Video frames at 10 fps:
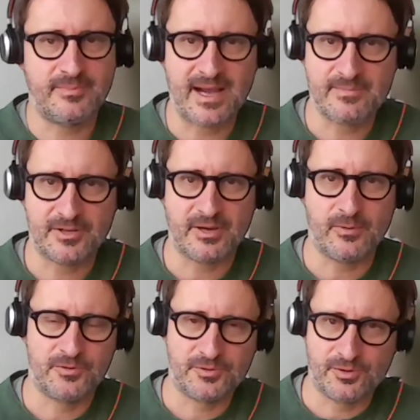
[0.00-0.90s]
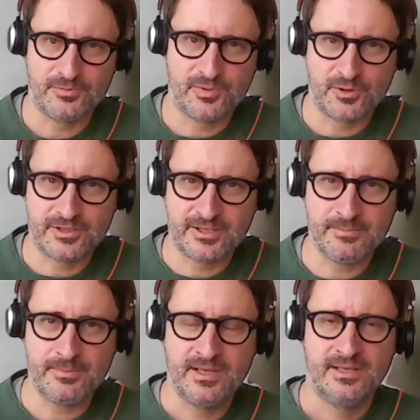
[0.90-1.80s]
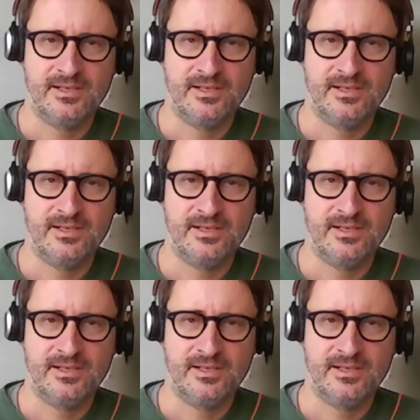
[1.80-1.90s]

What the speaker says: mine, but I want to onboard him.